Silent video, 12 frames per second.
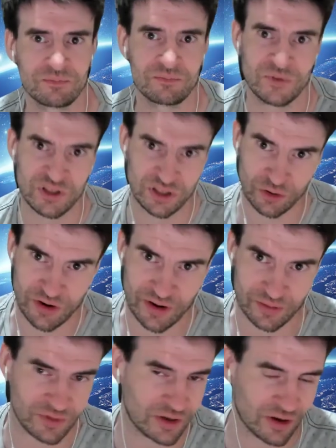You're still
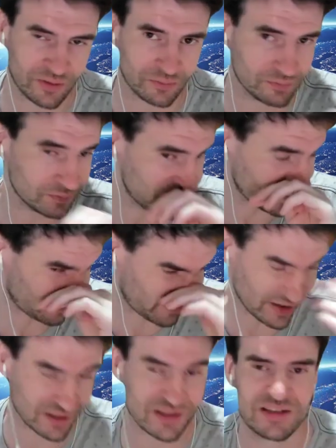doing, still got
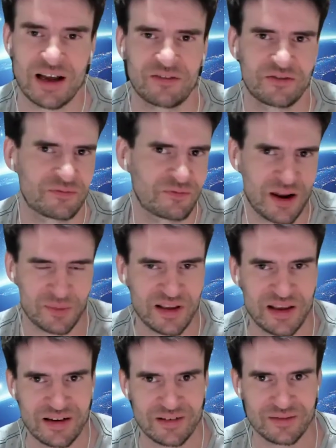friends and stuff,
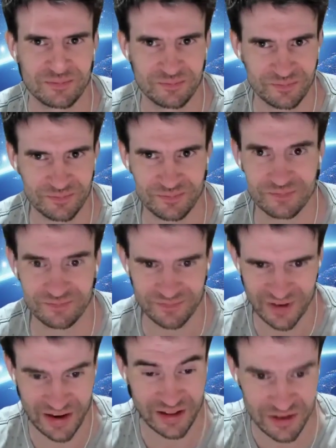family in
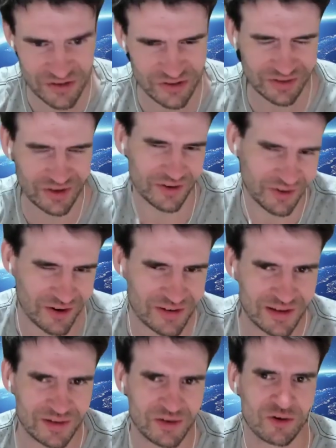English. So you go
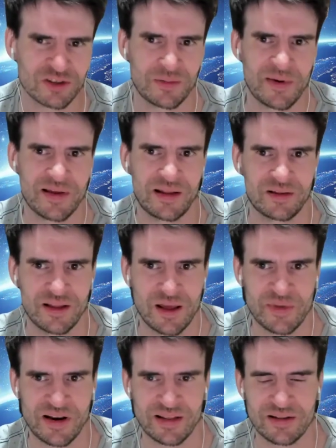to talk to
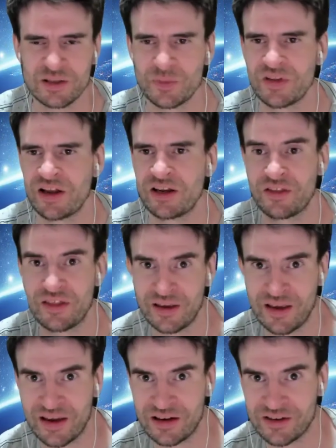them in English, but then you're
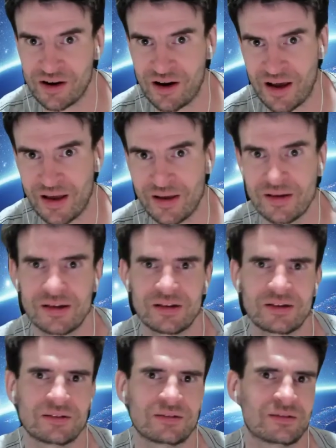thinking in Thai,
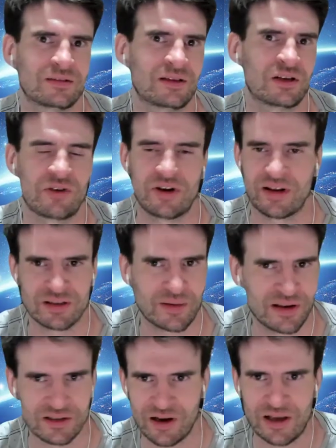you're reading
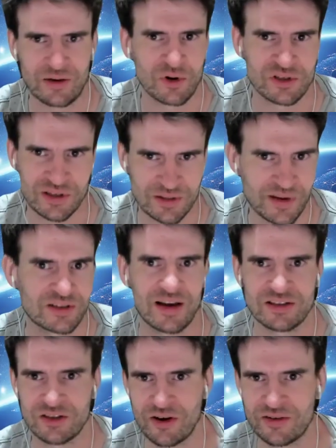something in Thai, you're watching something in
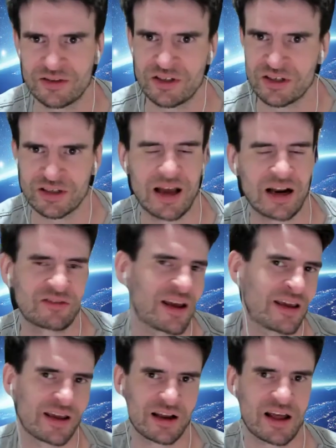Thai. So it's just kind of
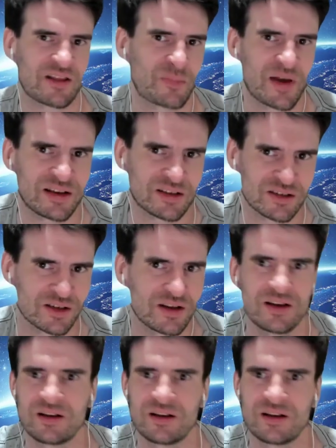taking another piece